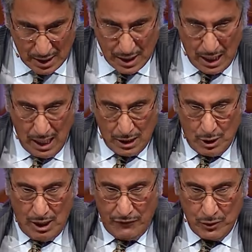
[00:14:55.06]
God
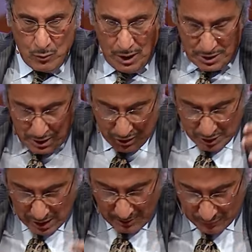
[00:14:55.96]
often wants us to
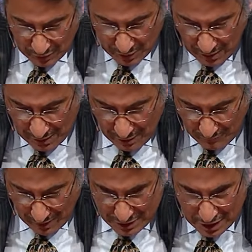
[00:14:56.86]
come to the end of
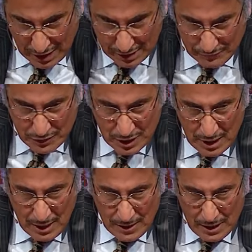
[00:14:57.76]
ourselves.
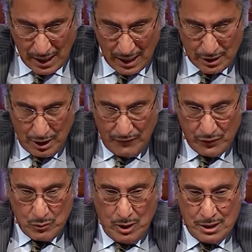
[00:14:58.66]
God
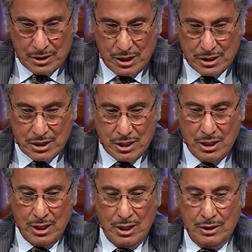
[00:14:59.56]
often wants us
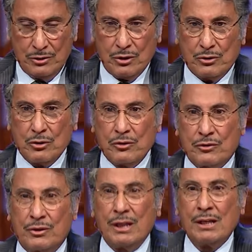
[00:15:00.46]
to do
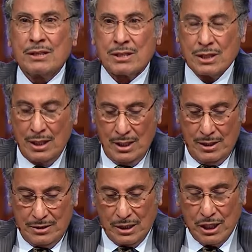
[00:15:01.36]
things
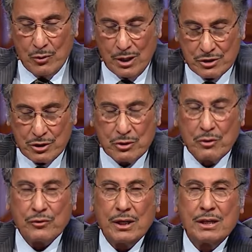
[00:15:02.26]
that he wants to do
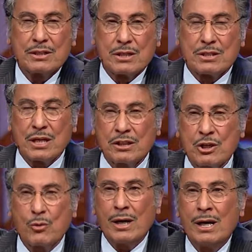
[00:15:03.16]
things in such a
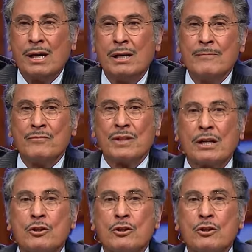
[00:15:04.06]
way that